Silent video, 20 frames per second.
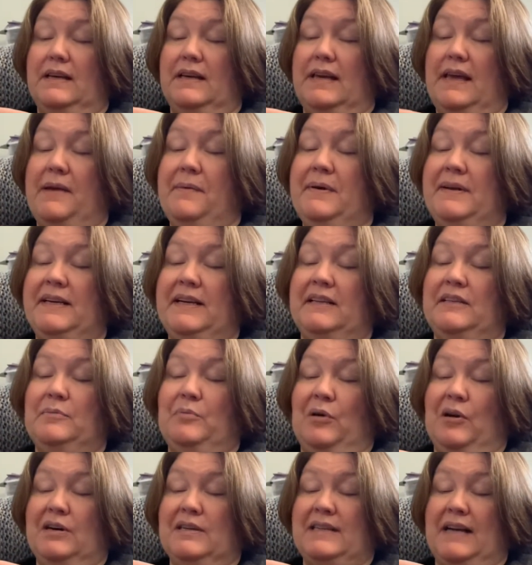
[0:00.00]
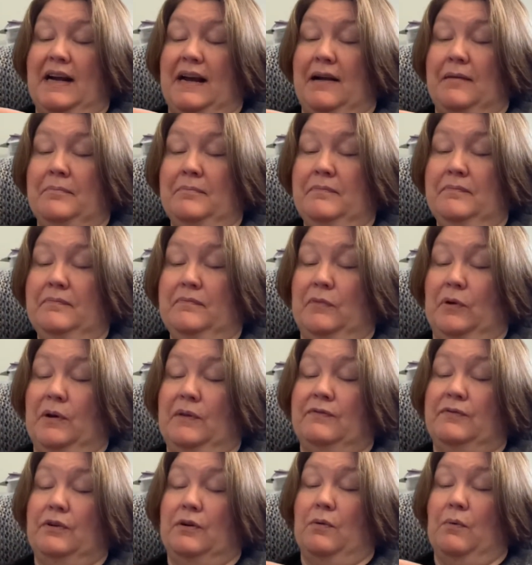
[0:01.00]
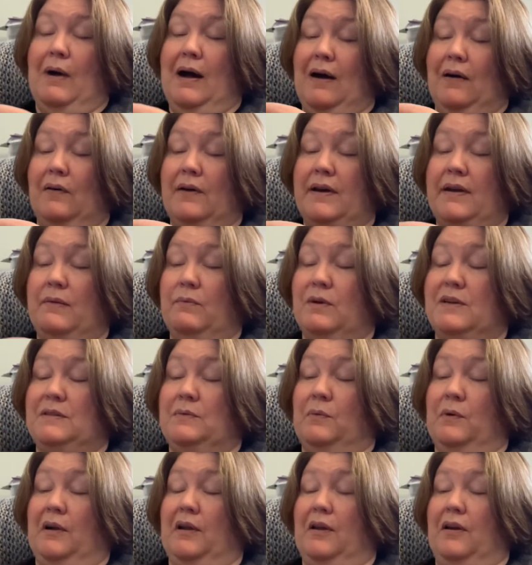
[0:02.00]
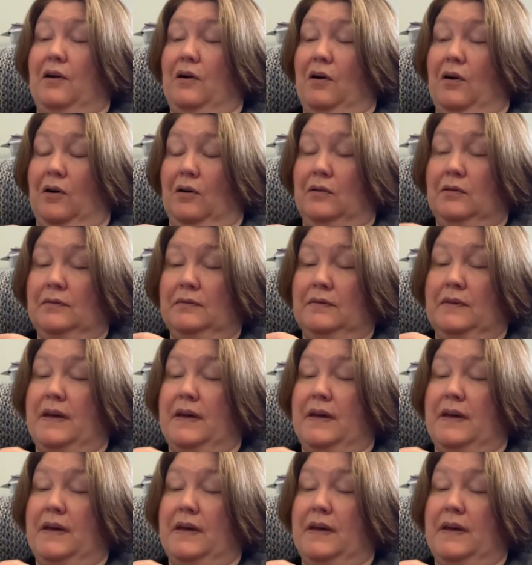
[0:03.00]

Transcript: went down to part-time. Well, for a while he wasn't working at all,